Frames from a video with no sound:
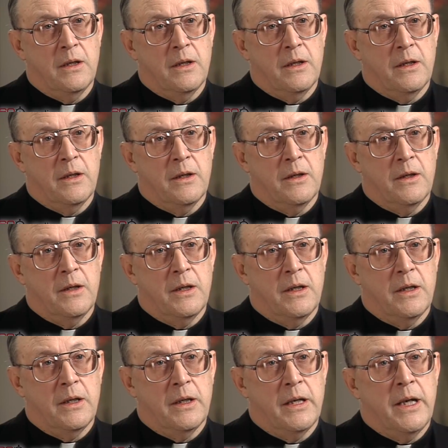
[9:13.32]
it, to stop it,
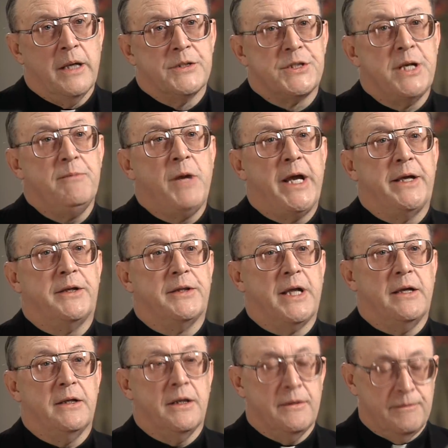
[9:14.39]
to
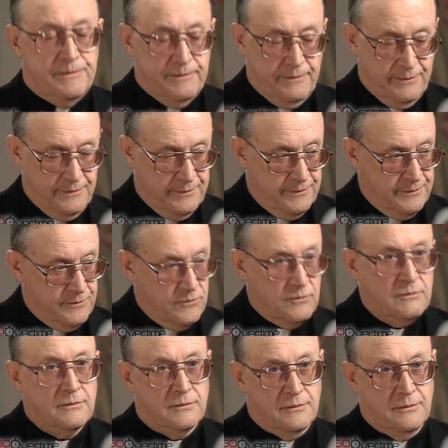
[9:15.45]
inveigh against it
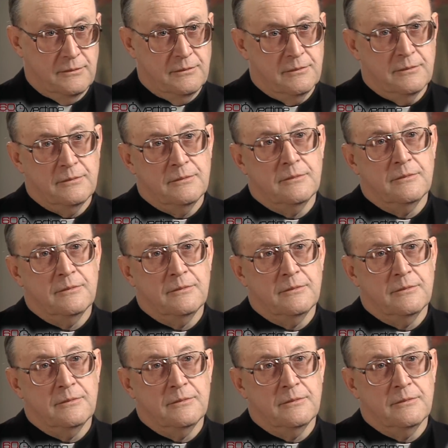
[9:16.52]
publicly, to